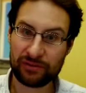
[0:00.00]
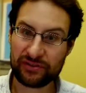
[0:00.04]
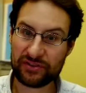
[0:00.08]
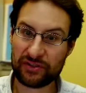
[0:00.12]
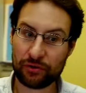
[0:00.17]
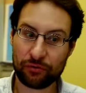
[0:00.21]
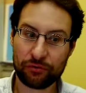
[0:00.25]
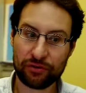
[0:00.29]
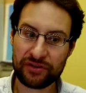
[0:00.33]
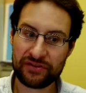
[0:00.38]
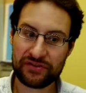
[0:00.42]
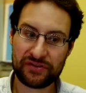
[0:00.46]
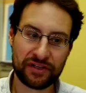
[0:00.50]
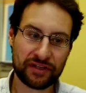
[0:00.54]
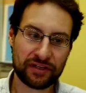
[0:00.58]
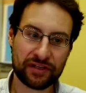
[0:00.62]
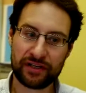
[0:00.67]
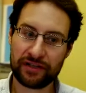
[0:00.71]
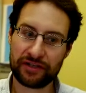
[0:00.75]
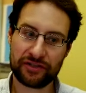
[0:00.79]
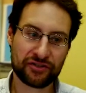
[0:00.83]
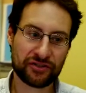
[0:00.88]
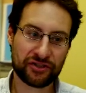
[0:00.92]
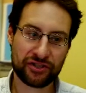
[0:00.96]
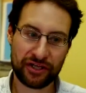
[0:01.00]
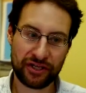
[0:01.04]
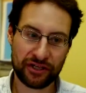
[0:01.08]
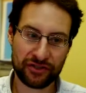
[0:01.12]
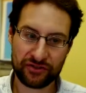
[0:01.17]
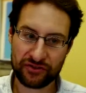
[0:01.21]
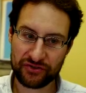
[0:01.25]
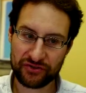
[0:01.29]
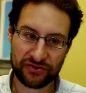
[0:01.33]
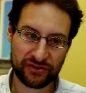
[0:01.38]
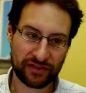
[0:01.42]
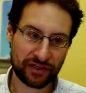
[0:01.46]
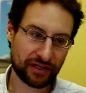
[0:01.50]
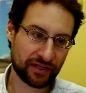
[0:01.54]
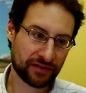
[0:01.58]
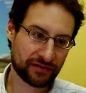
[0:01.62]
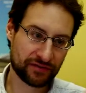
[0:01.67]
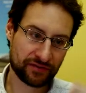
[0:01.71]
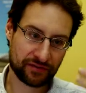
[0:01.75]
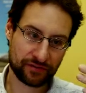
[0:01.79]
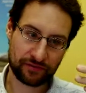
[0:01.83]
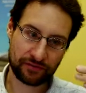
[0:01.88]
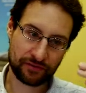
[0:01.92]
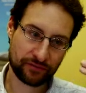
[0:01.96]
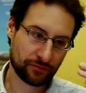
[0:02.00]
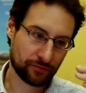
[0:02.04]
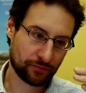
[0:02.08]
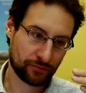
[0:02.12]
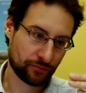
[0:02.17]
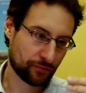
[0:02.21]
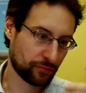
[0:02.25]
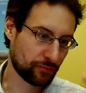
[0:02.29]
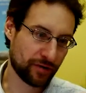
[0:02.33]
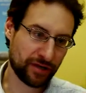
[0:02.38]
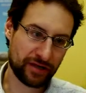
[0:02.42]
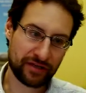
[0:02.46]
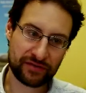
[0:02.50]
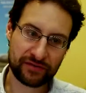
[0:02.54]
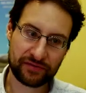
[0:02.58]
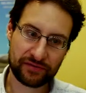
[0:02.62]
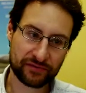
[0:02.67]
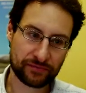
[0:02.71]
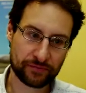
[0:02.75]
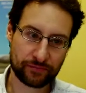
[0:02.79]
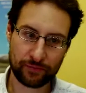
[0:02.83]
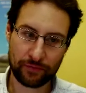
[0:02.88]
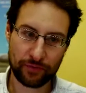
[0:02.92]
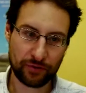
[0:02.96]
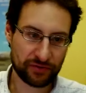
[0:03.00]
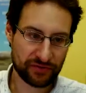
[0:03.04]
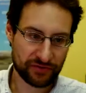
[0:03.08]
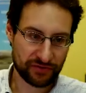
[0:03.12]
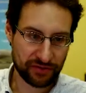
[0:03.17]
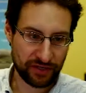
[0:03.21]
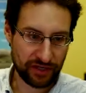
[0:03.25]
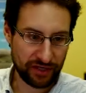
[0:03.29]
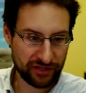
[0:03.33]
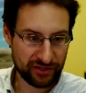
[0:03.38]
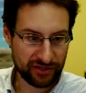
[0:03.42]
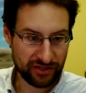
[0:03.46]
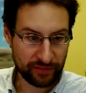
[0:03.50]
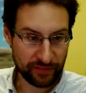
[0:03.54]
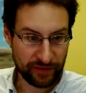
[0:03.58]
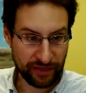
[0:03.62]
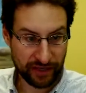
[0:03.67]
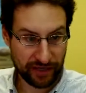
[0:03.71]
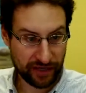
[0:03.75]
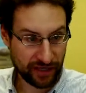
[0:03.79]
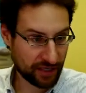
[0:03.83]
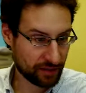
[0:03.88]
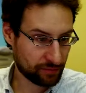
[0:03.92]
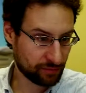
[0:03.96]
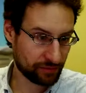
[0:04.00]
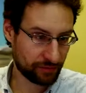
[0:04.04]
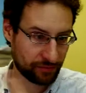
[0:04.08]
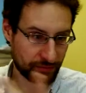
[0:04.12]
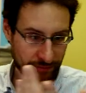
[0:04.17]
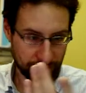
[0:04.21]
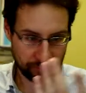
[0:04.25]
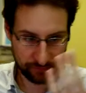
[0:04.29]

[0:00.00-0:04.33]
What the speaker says: The only thing I changed the last weeks was HDMI cable.